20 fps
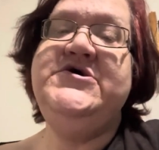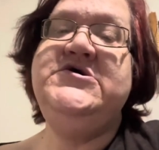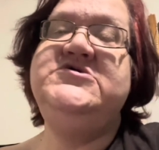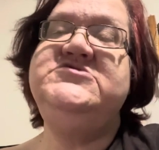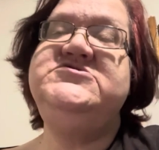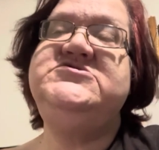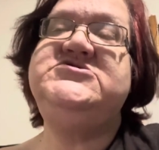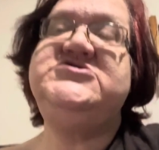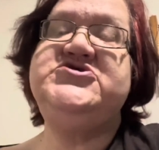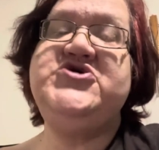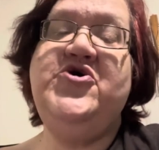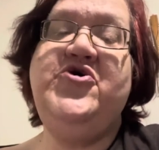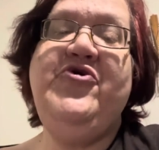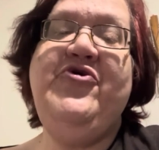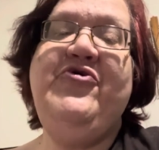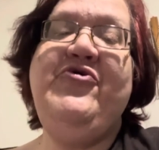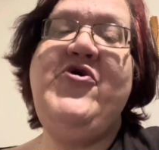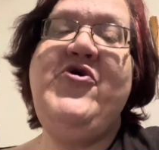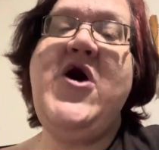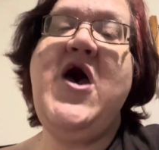
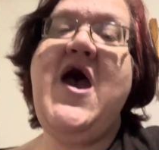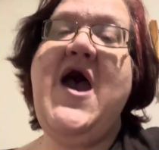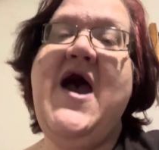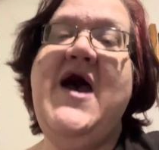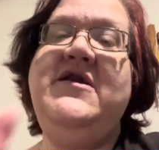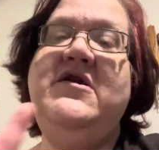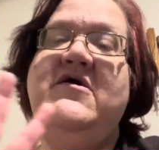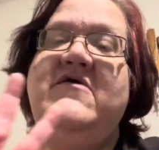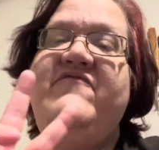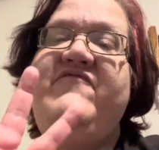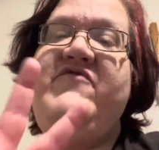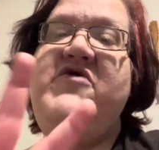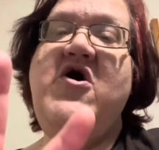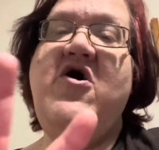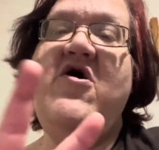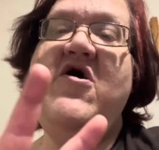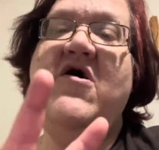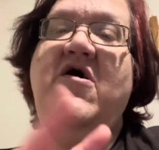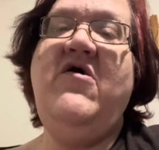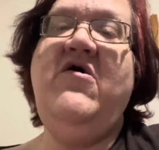So, I love
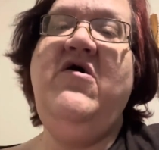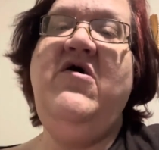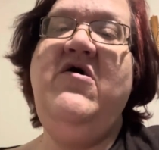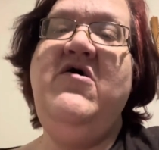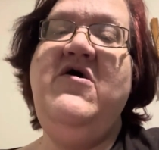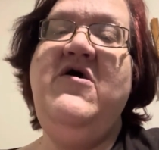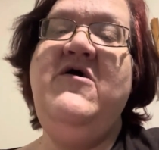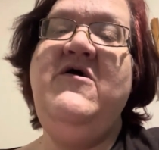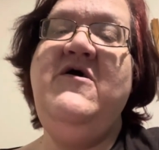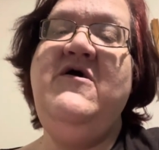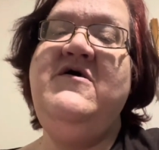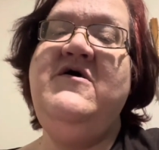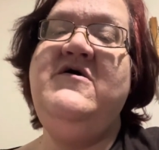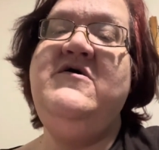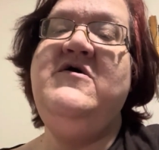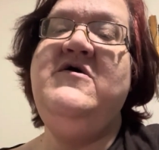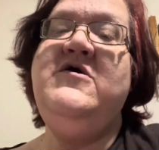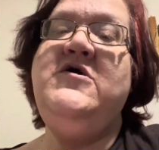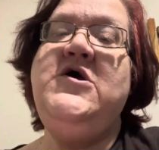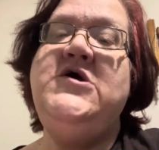y'all.
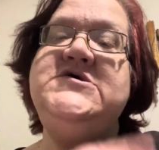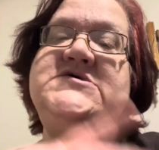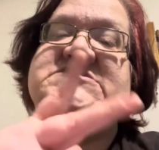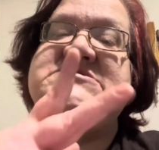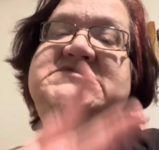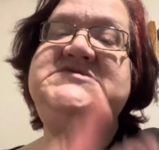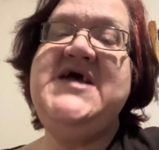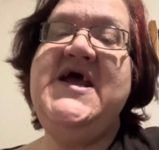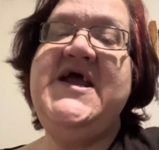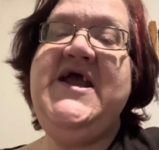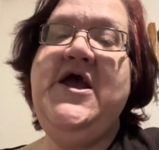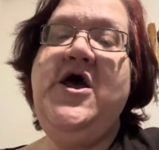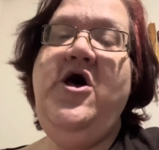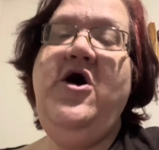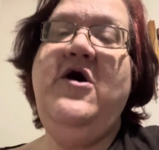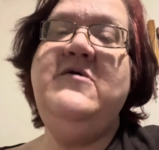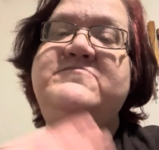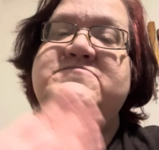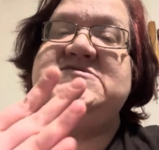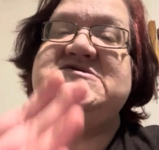Stay
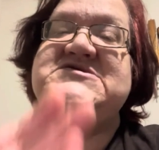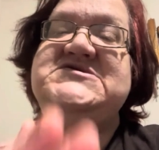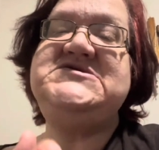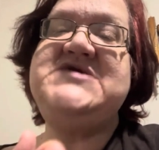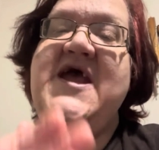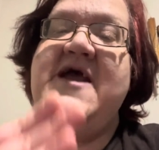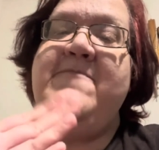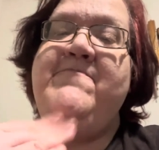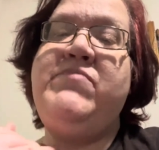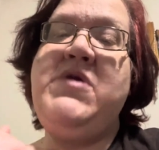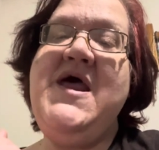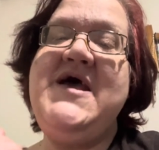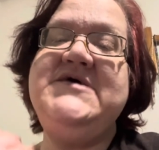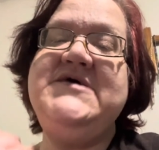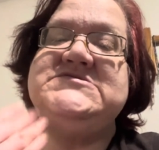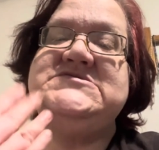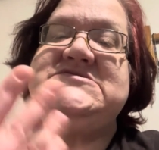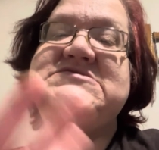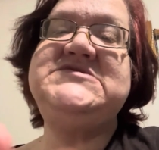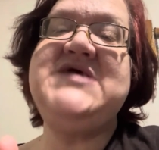up, stay blessed,
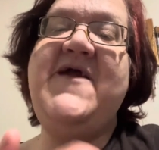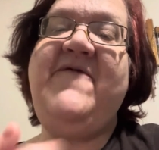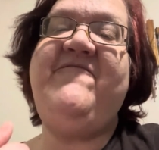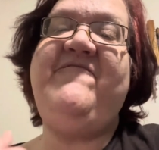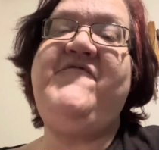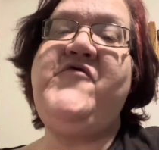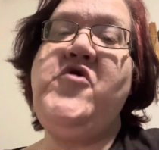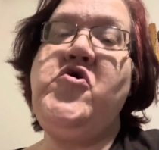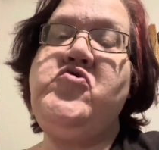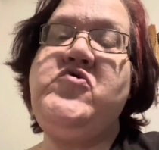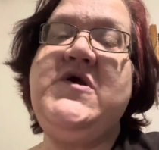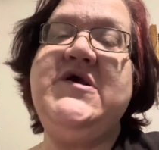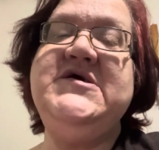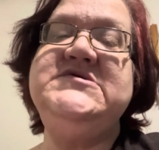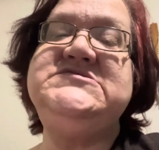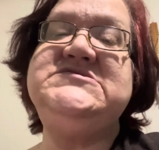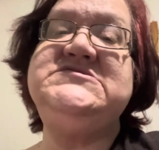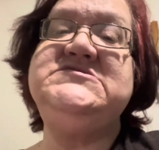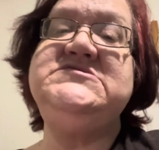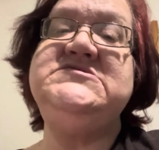stay
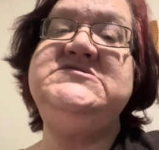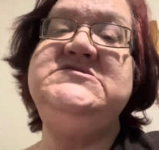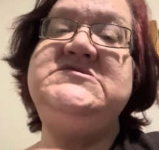focused.